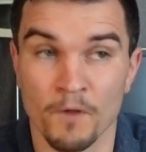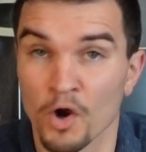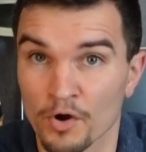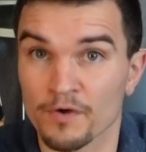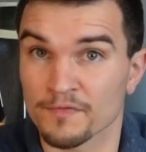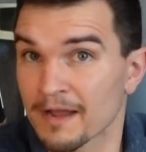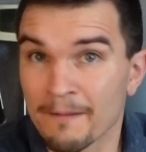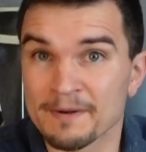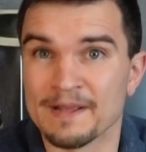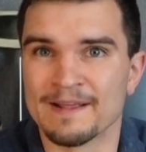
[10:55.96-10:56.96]
hurt the
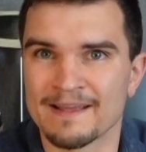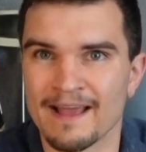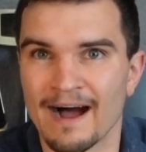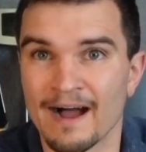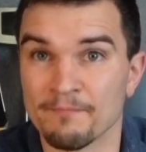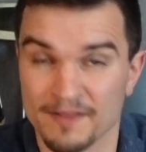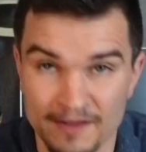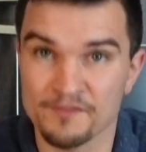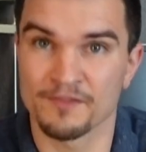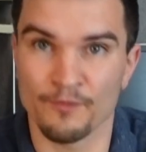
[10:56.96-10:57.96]
company. Uh, and
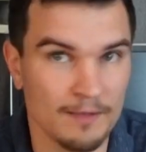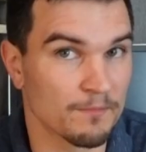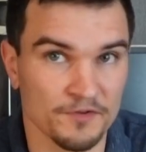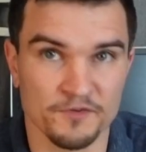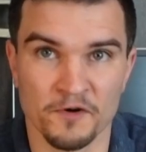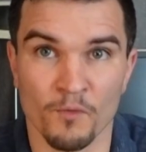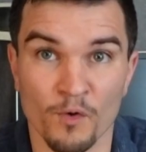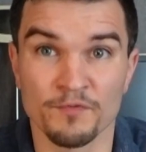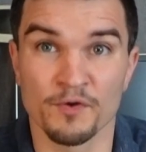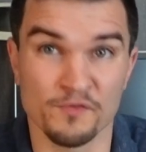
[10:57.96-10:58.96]
because they were able to turn
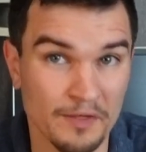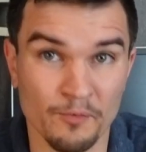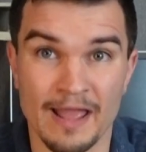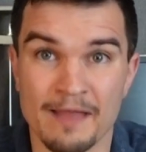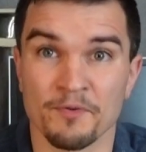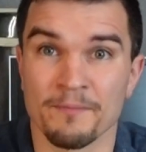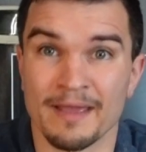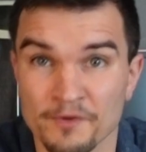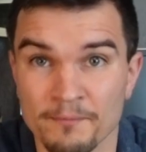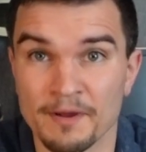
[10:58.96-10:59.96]
more of those, they were able to
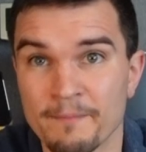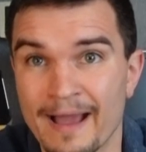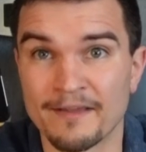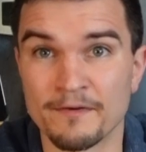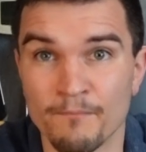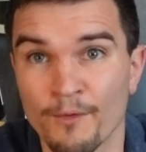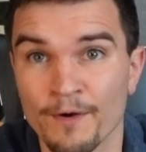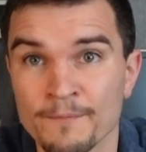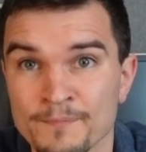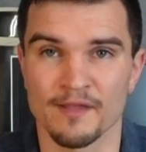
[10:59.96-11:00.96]
make their back and
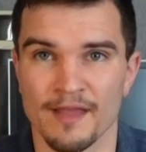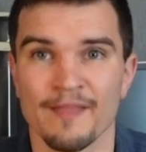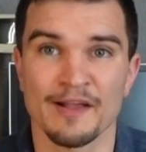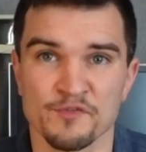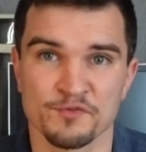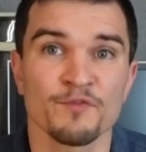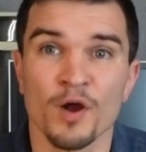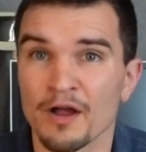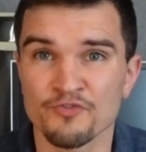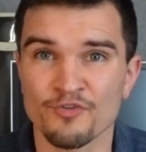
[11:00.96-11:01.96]
more. And that sort of
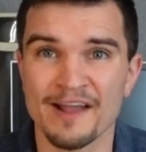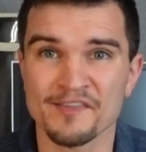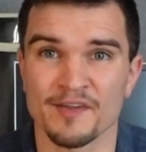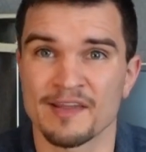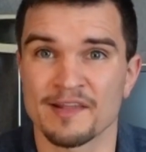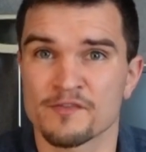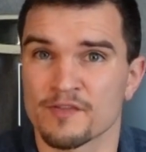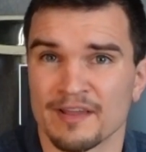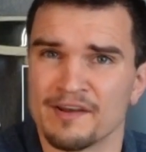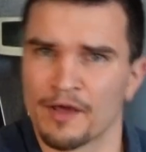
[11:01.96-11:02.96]
contrast against
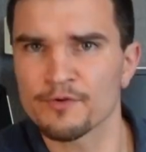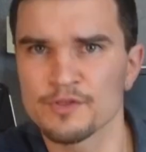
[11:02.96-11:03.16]
like another